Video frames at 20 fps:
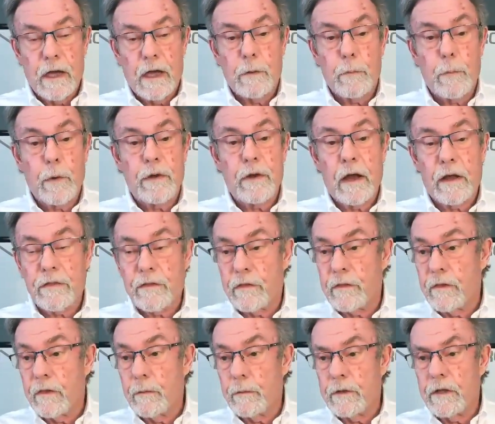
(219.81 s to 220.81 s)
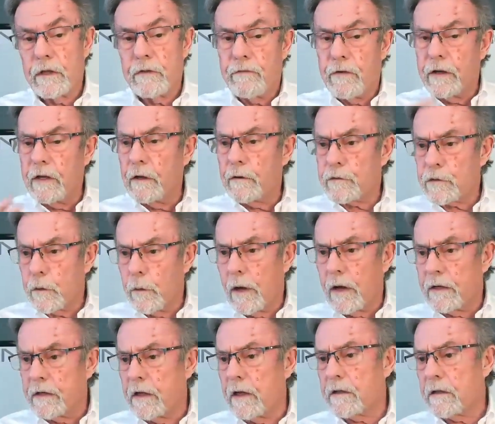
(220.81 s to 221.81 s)
And we got the, the videos
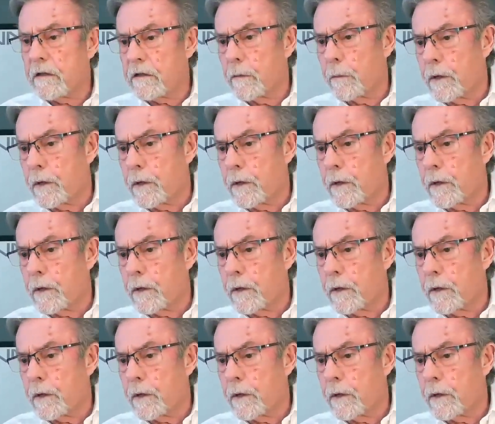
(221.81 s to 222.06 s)
go out yet